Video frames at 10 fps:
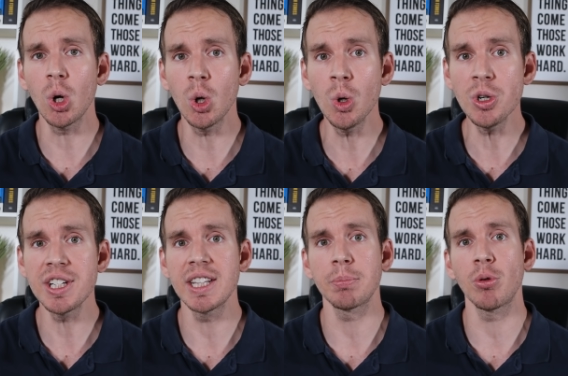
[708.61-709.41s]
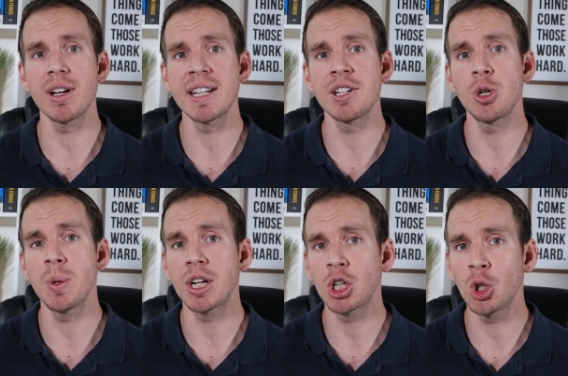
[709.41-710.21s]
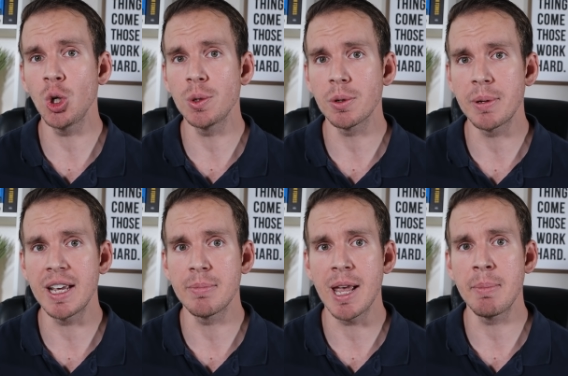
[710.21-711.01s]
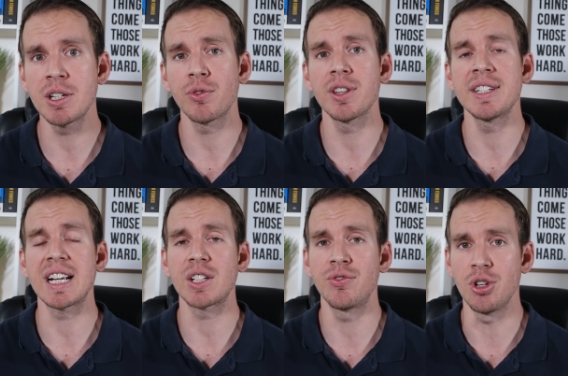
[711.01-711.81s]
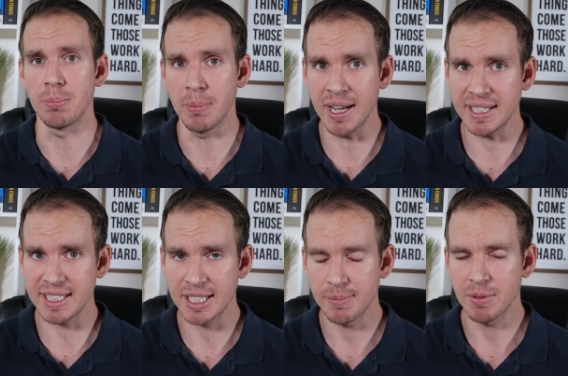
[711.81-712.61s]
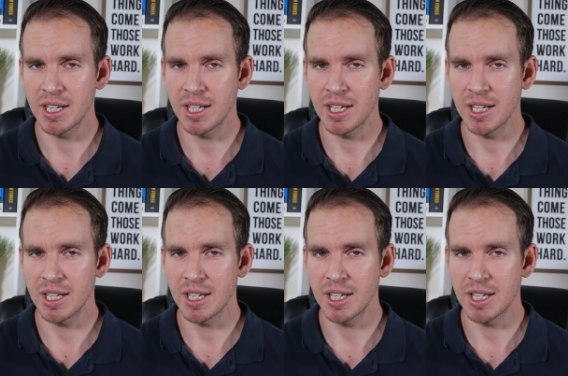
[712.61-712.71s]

urging the president to include repeated payments for the next few months,